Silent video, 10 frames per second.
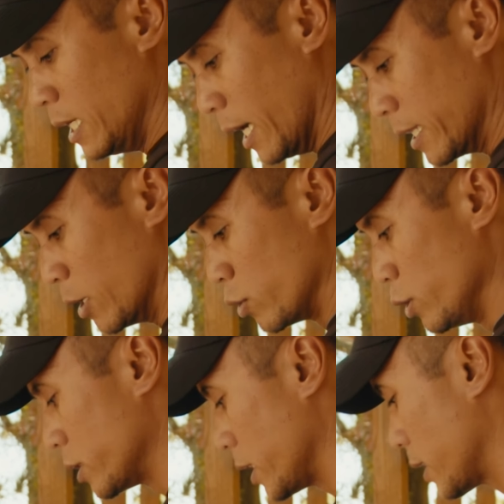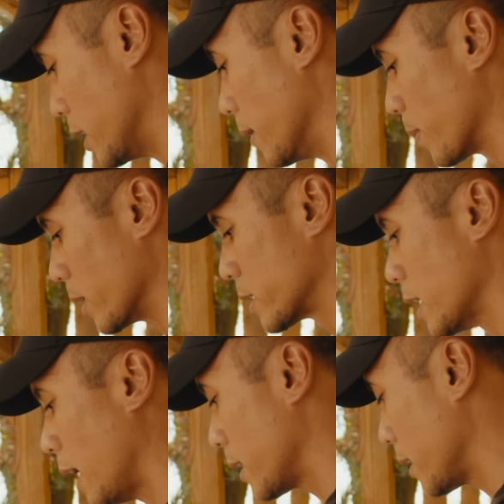And then using the
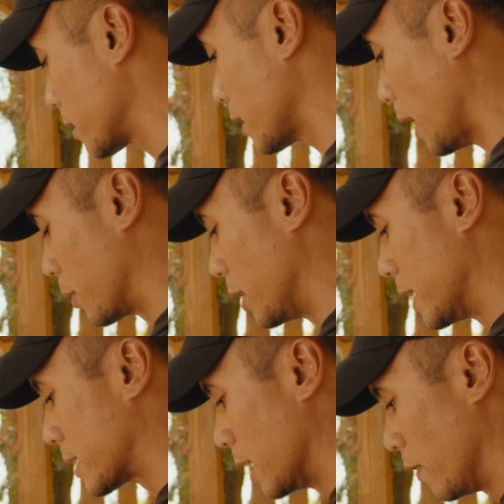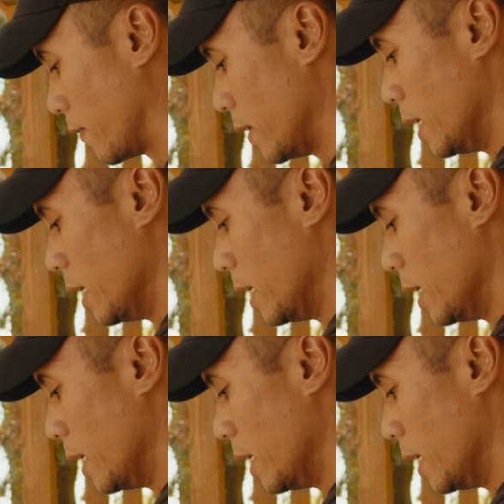shot timer itself,